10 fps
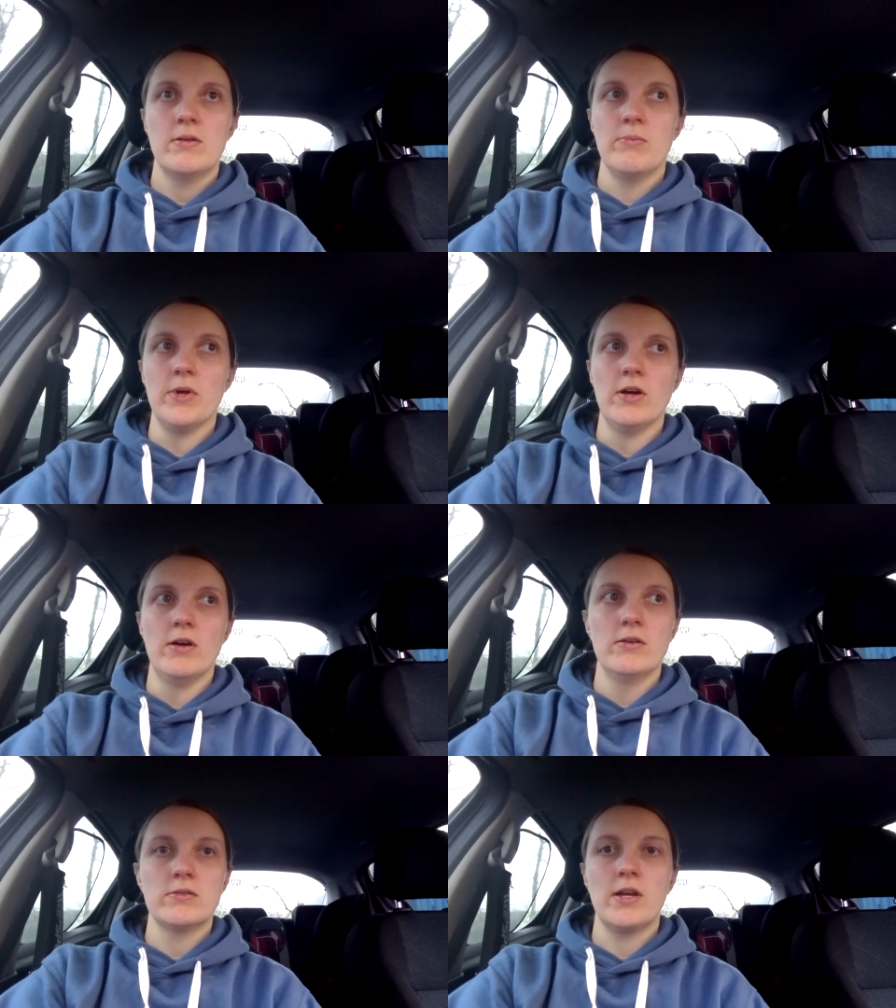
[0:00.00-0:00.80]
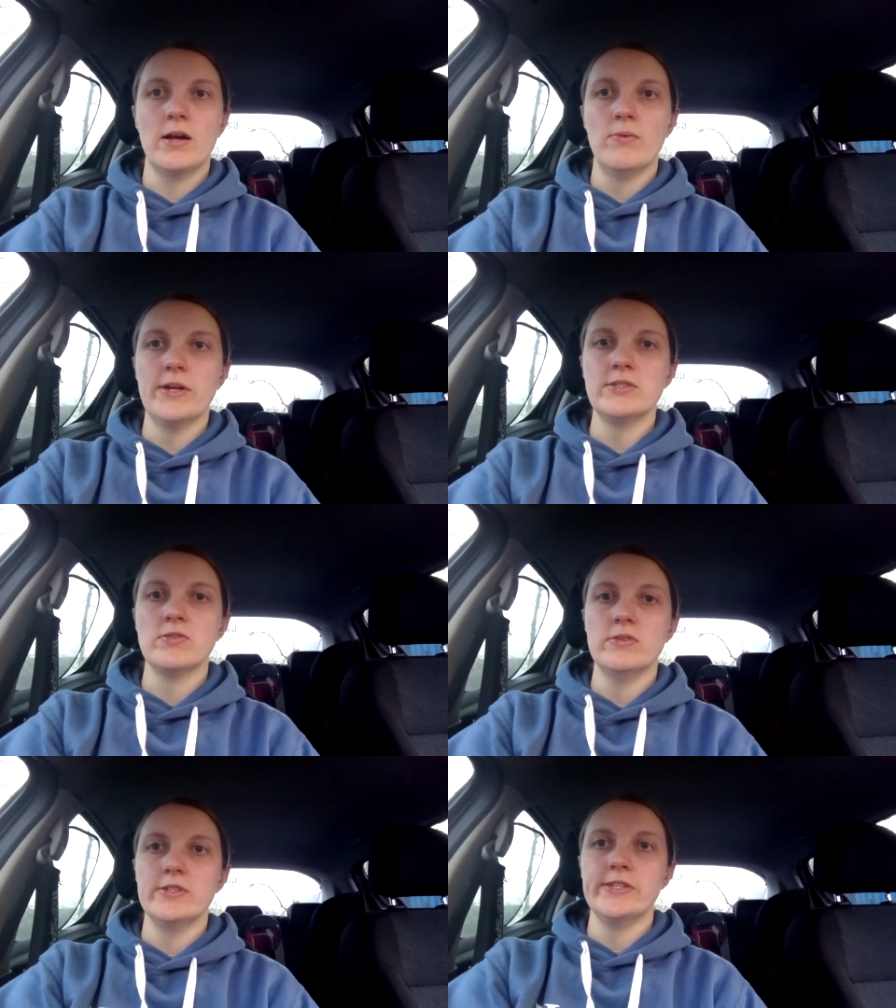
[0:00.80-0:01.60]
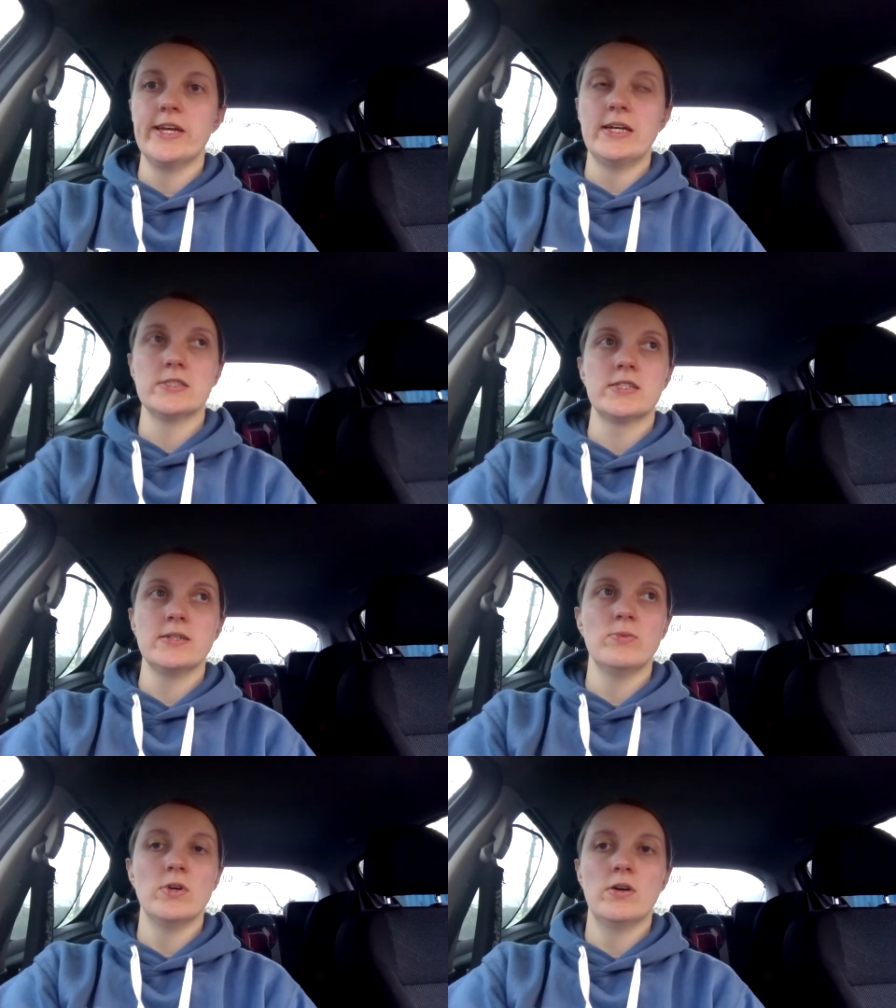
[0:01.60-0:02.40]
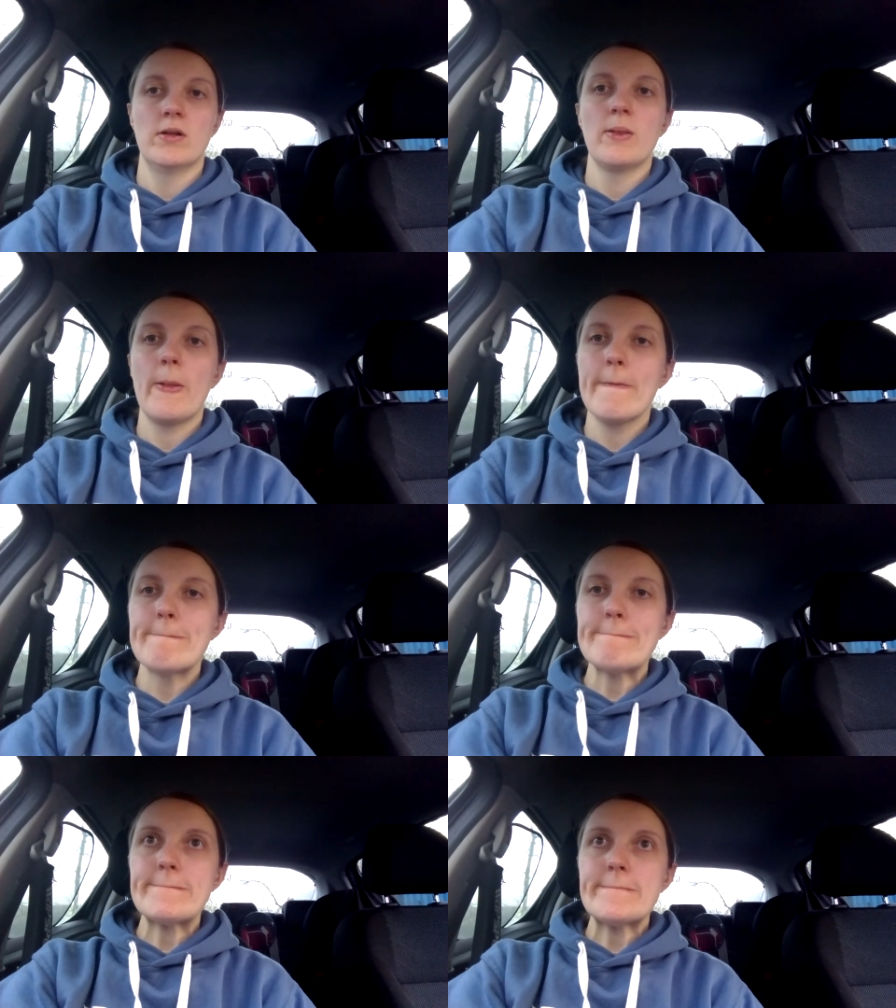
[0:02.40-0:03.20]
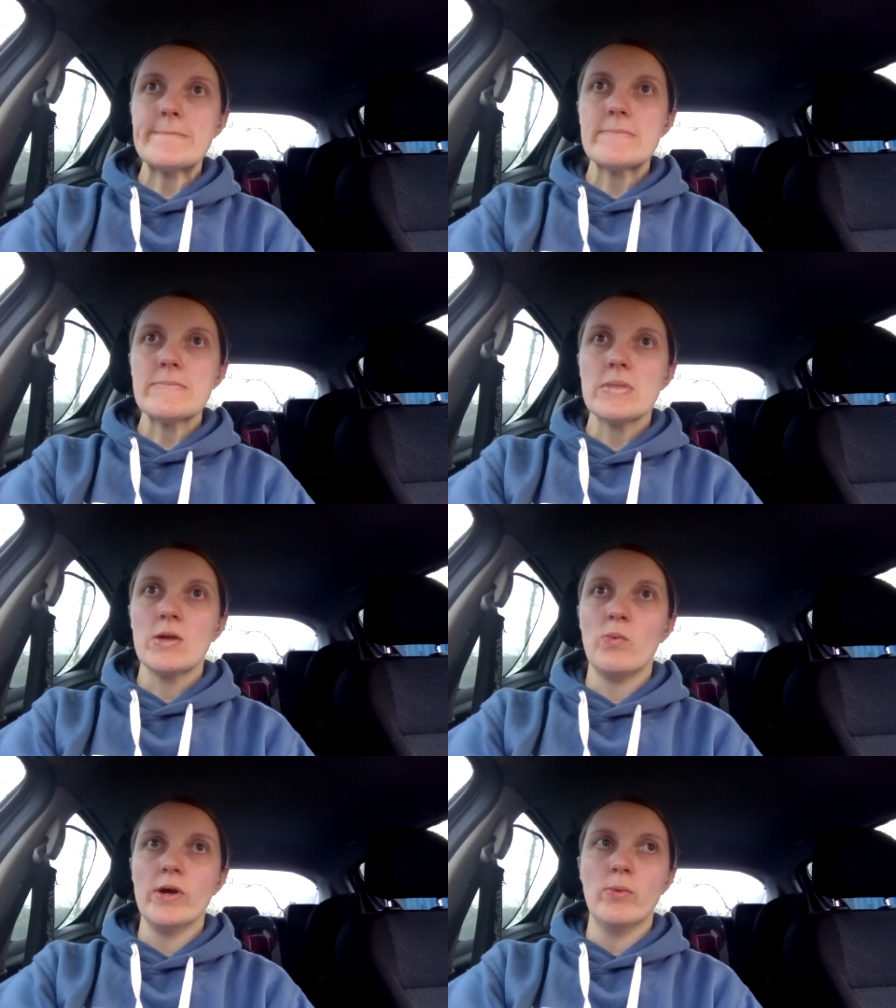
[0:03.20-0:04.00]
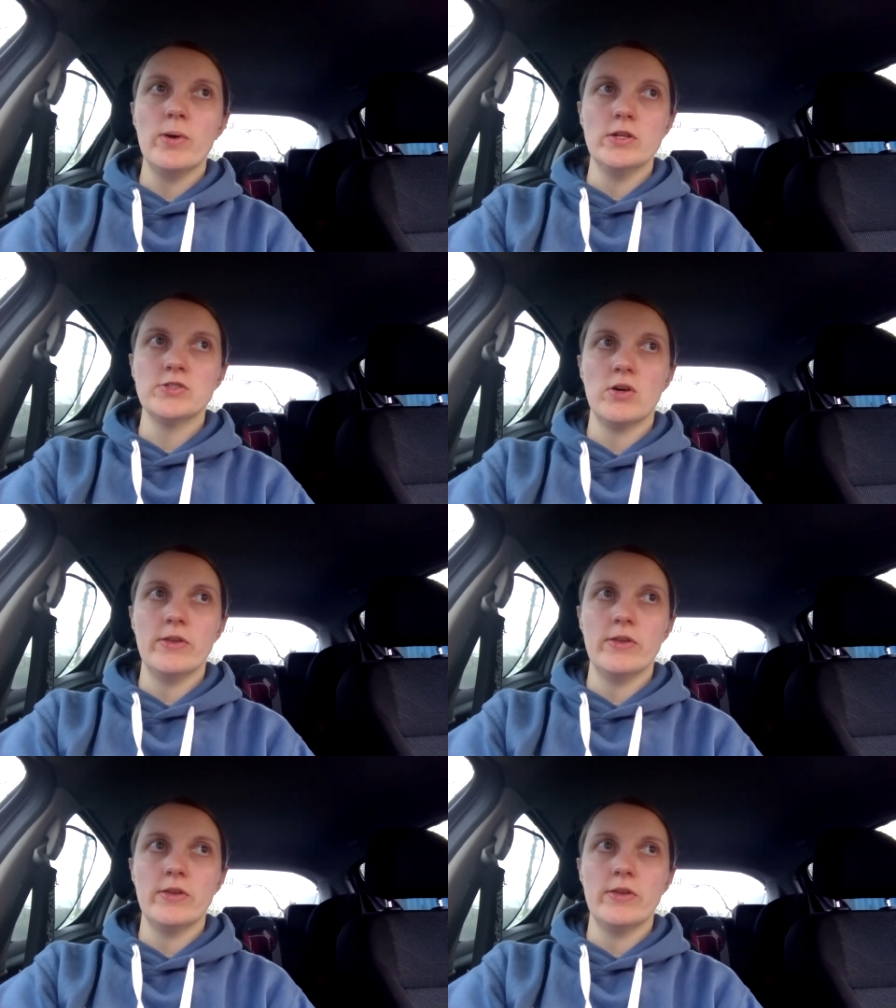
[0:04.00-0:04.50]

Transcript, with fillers: But can't wait till the new year see what Will puts on